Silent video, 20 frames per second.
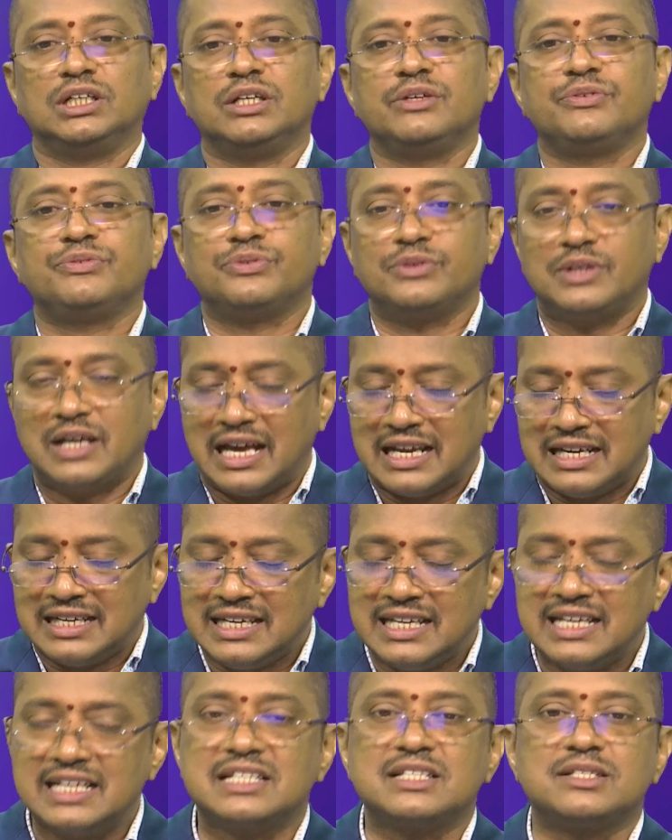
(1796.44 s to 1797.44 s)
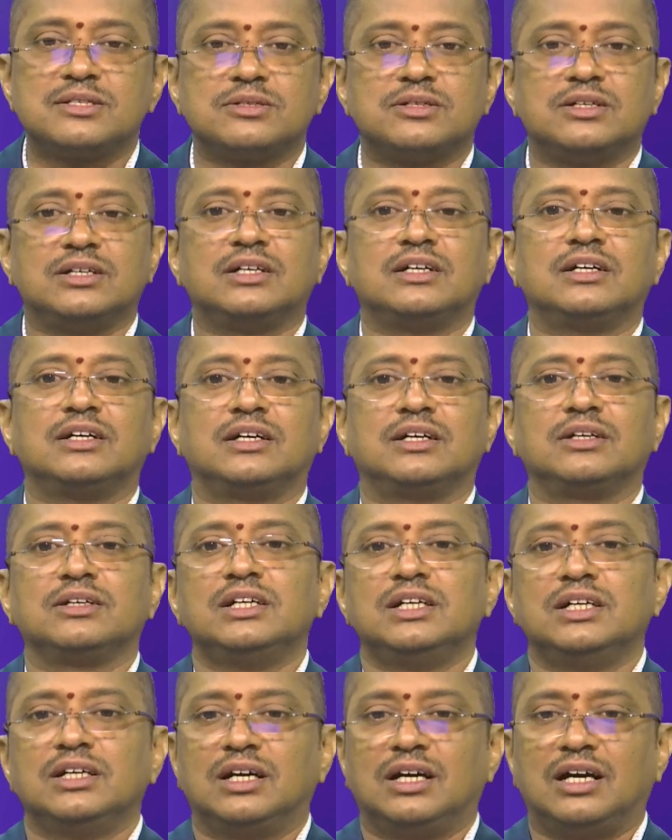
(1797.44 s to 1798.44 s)
if L is
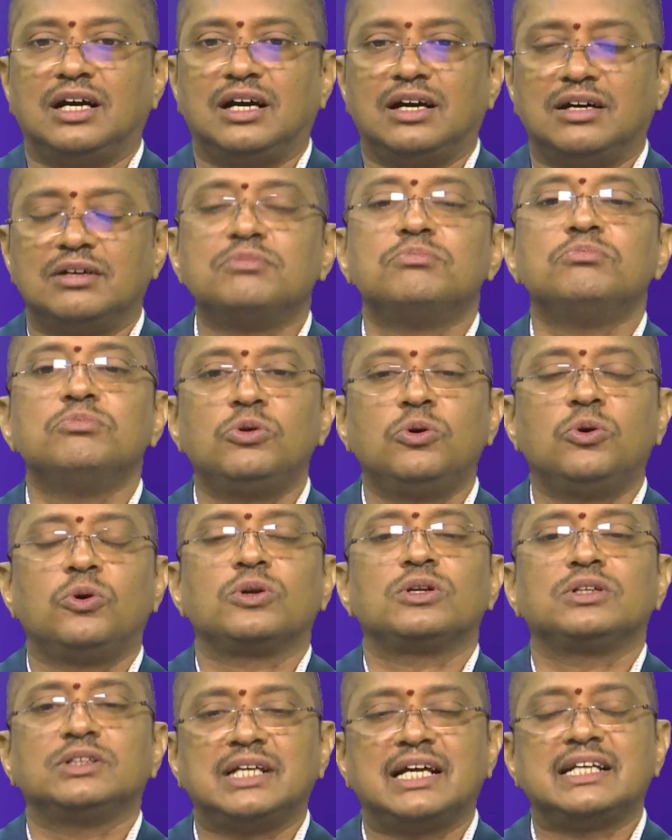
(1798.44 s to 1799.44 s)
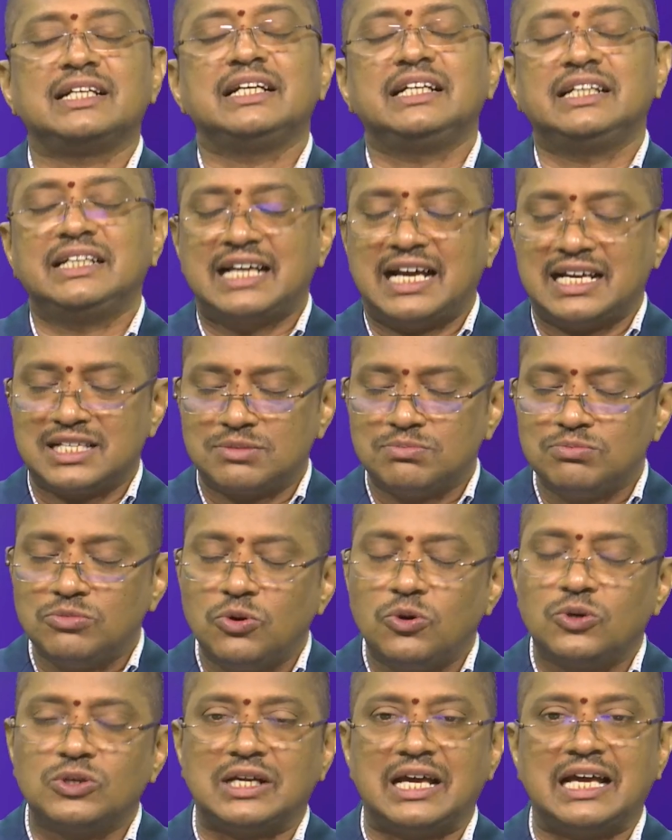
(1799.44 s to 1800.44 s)
more, then it has
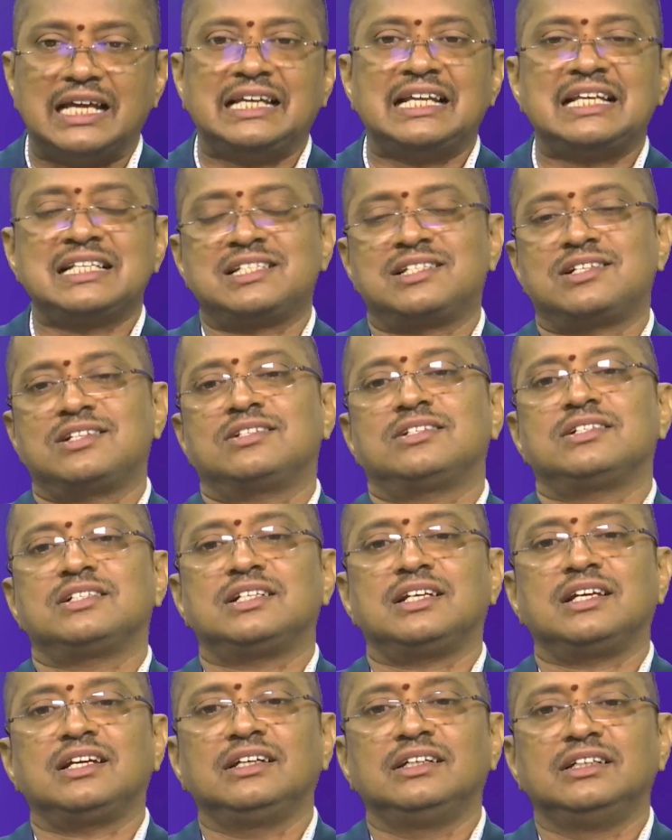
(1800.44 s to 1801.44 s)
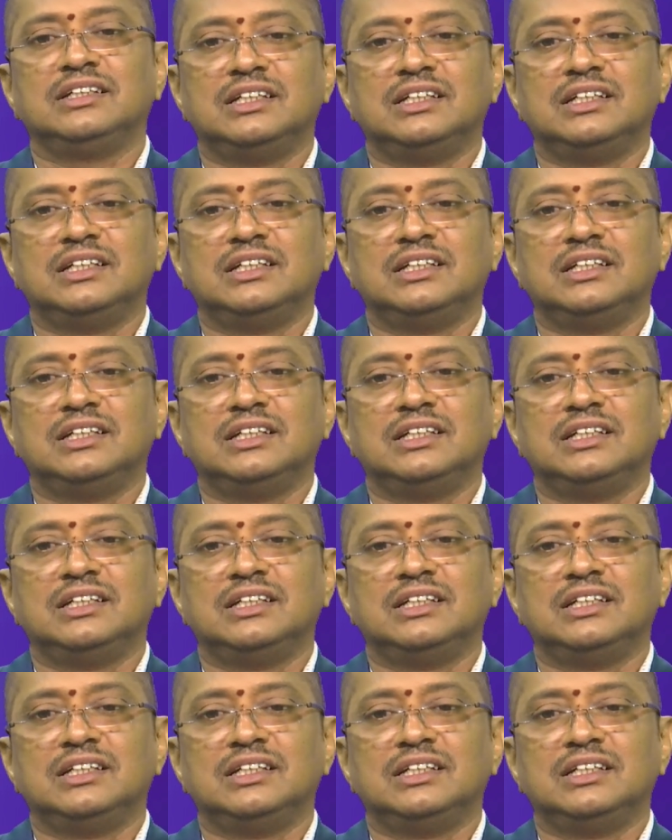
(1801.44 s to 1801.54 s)
more elasticity,